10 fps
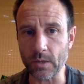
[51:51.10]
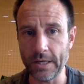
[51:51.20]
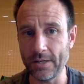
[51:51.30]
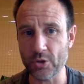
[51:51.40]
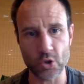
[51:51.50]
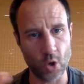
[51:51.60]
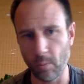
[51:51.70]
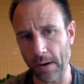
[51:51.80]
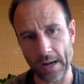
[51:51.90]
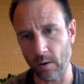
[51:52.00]
it is so
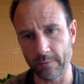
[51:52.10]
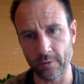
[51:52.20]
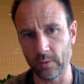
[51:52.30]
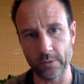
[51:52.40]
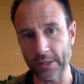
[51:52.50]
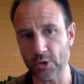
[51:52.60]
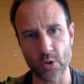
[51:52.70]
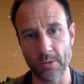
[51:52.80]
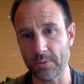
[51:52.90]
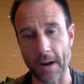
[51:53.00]
powerful, like
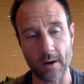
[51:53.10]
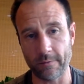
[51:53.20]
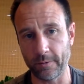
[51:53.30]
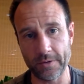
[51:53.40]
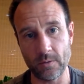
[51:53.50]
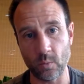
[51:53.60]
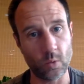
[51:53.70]
so much powerful than